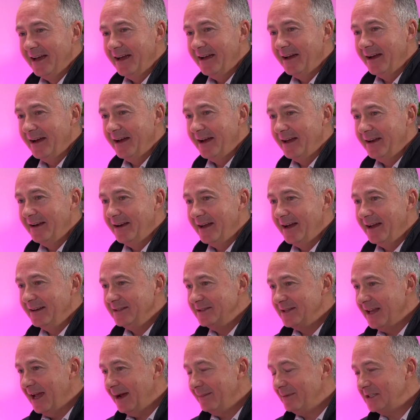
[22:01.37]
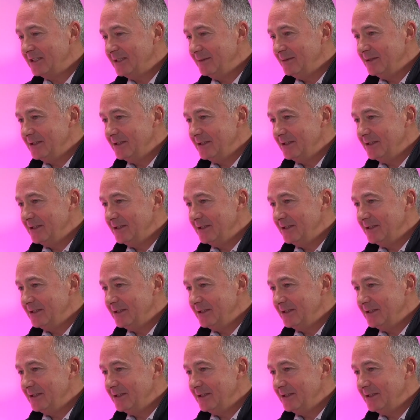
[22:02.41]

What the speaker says: And Amex GBT.